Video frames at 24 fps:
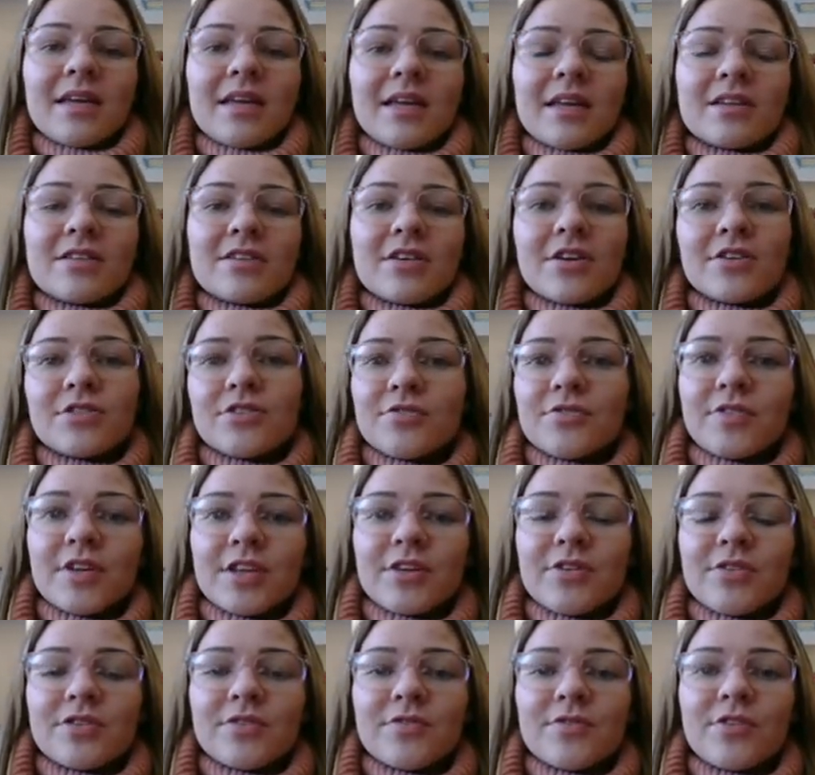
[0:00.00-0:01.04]
It is also
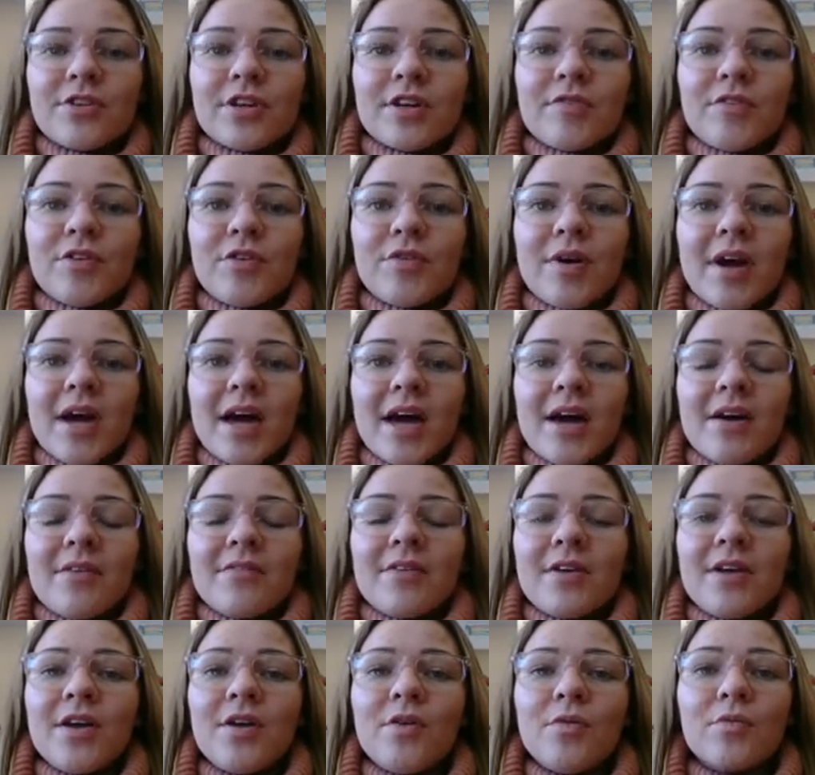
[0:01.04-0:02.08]
really useful if you
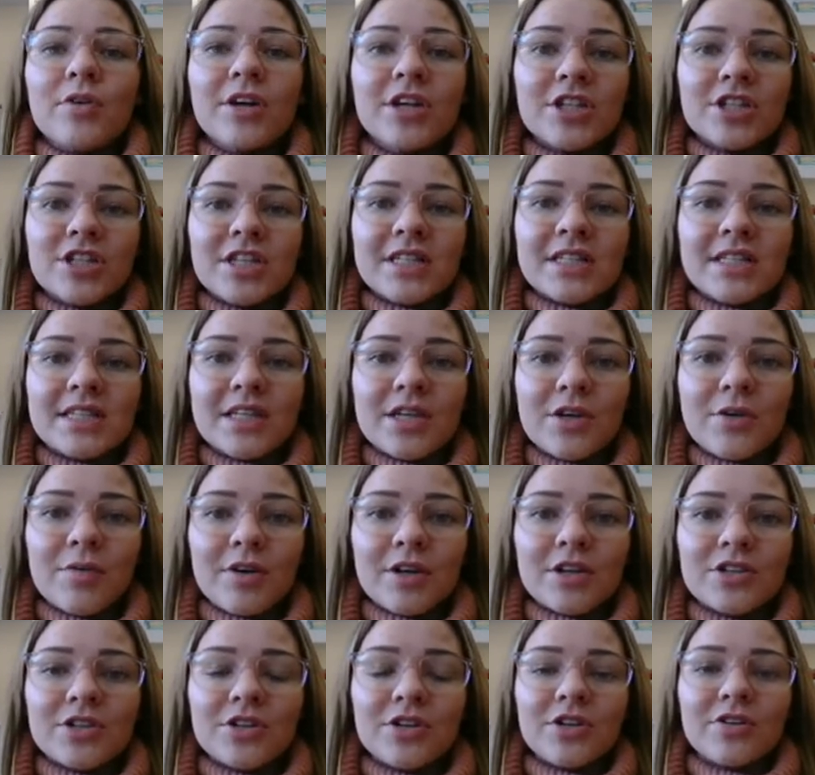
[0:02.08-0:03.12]
have worksheets that you
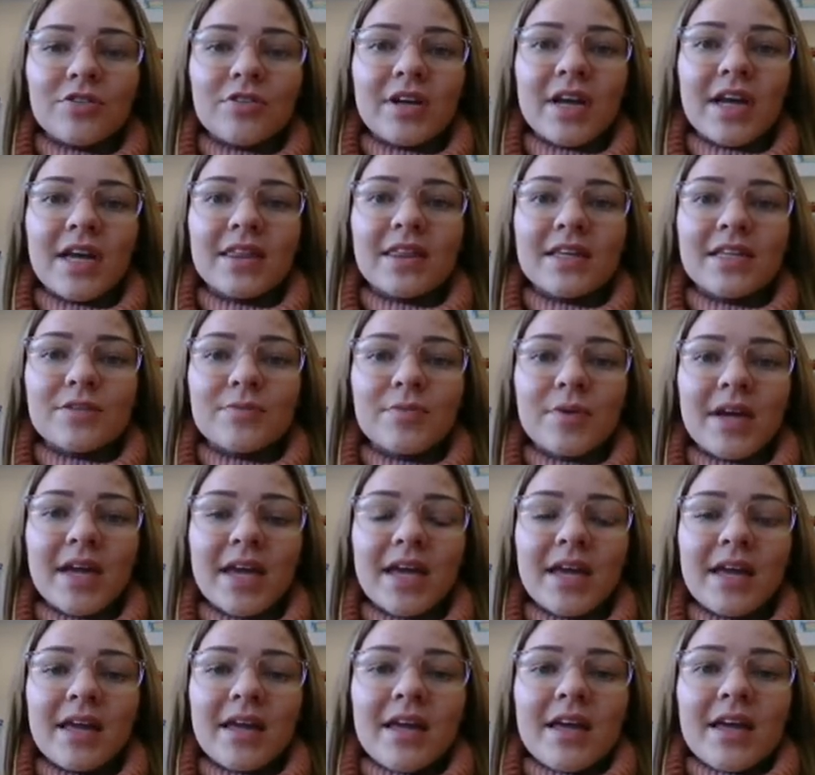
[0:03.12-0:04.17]
want to create this
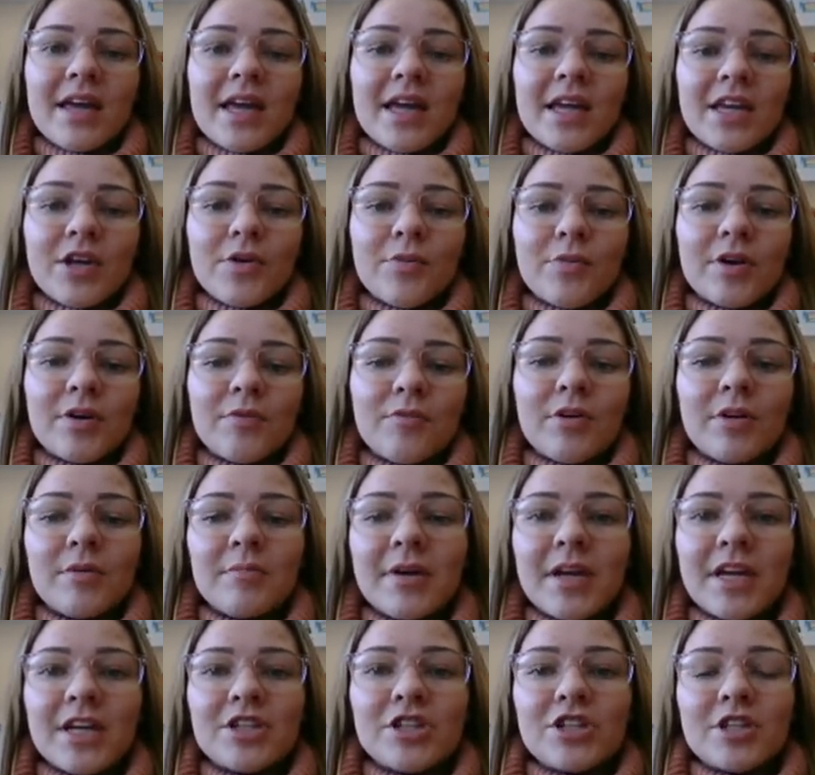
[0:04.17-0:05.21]
way, and you want one
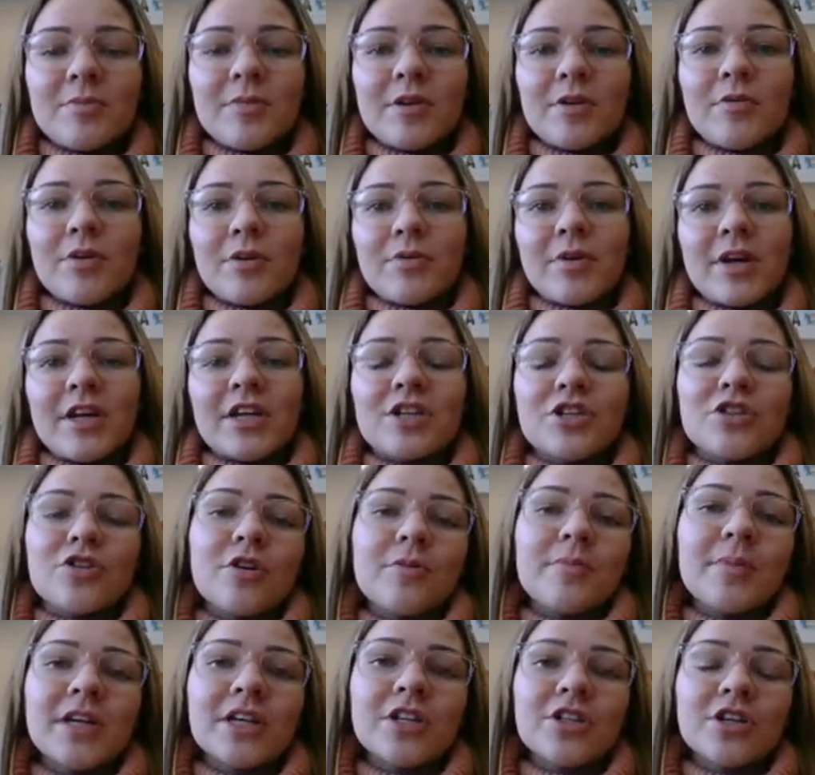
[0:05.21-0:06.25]
page to be one way to show
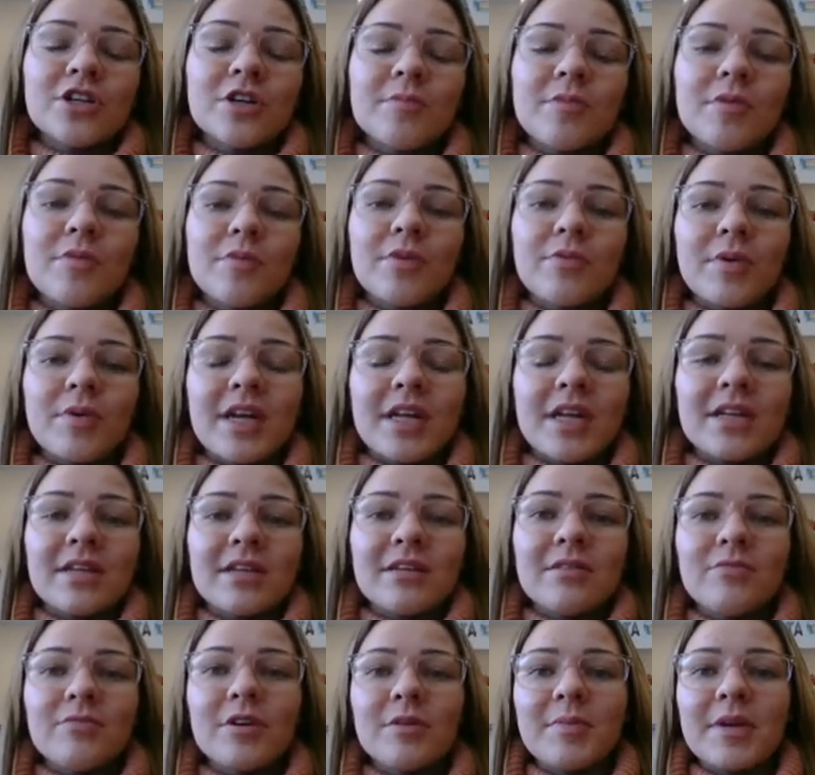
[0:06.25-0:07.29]
a picture, but one
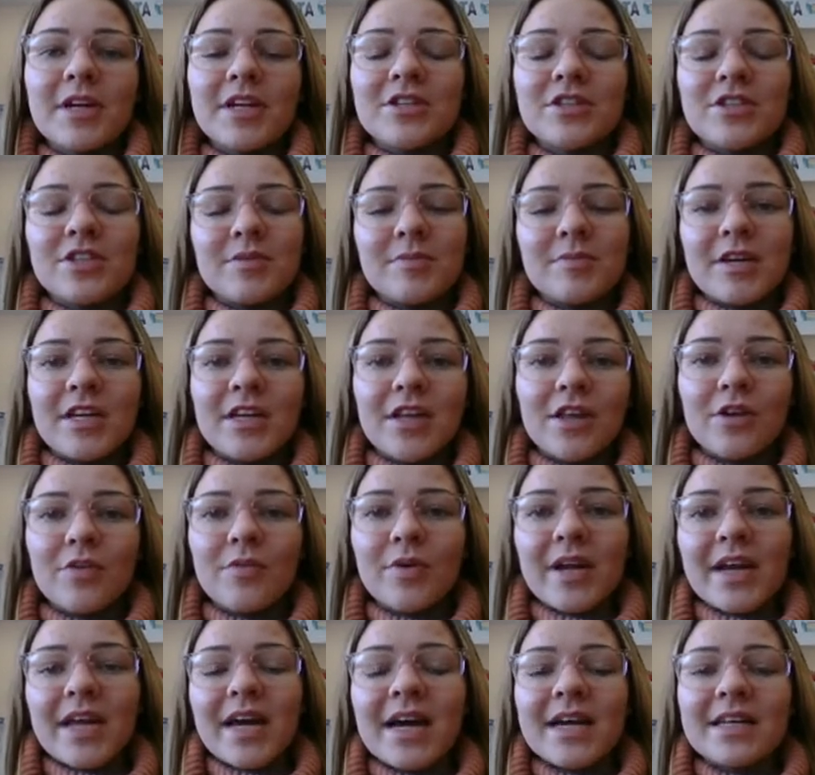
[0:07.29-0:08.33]
page to be another
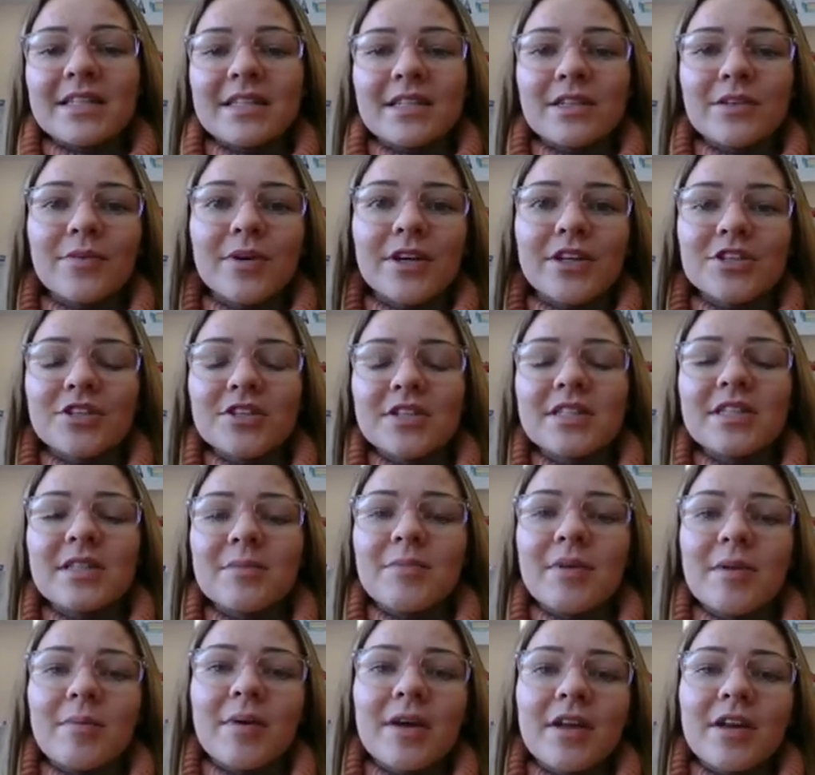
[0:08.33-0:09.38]
way to ask the questions
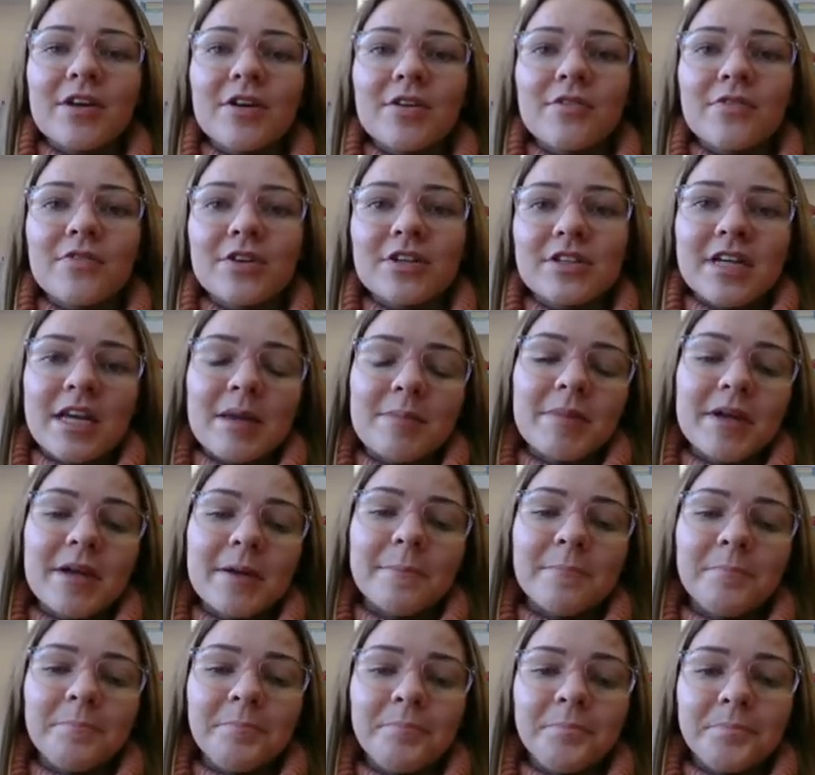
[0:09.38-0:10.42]
and be better for
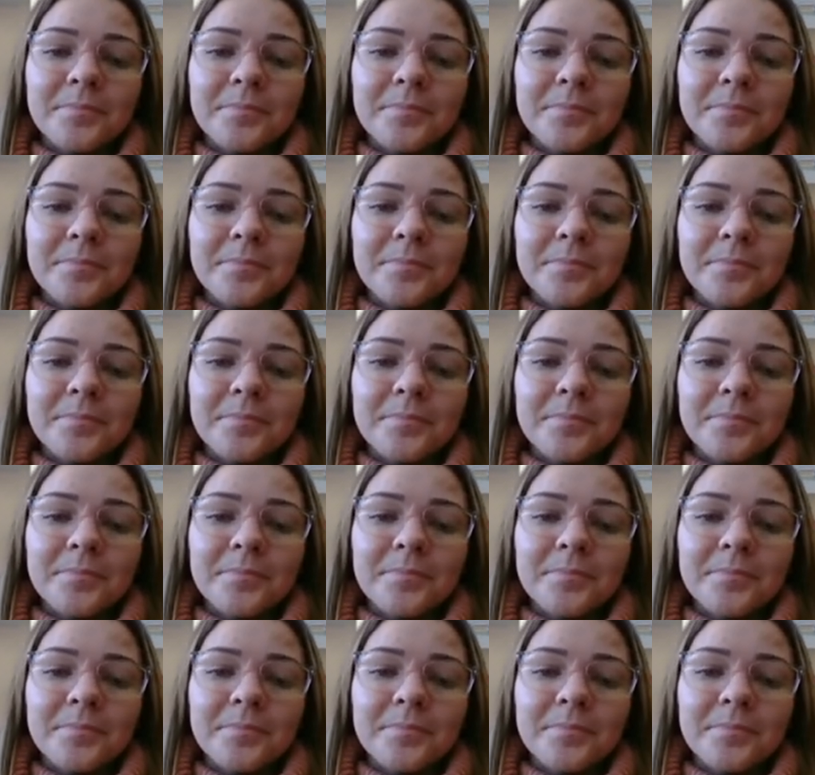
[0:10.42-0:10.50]
typing.